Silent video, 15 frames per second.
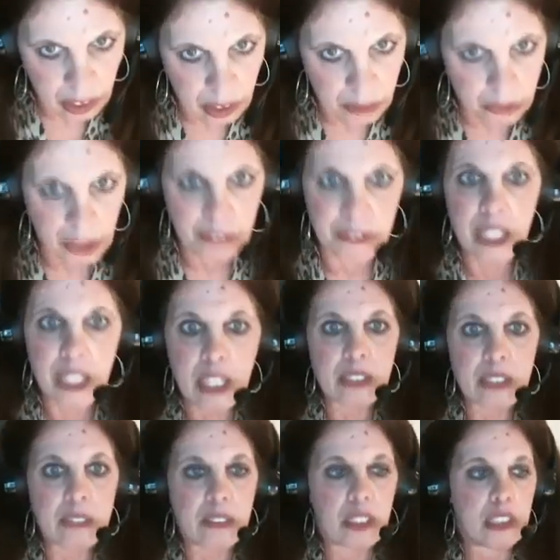but if they
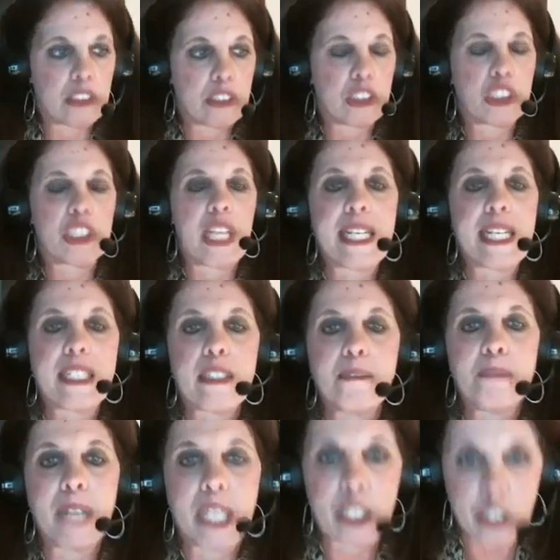can understand it
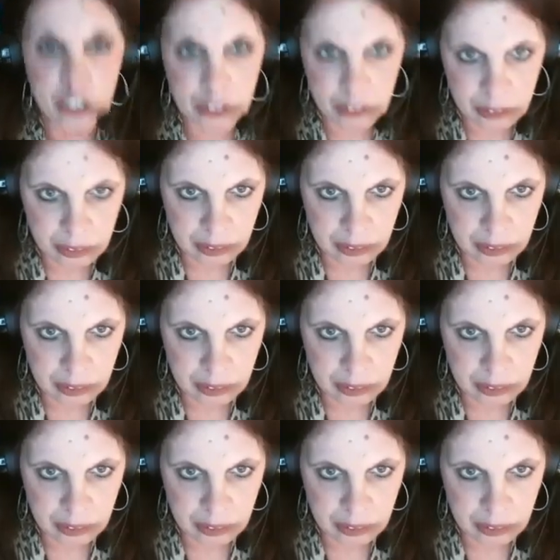better,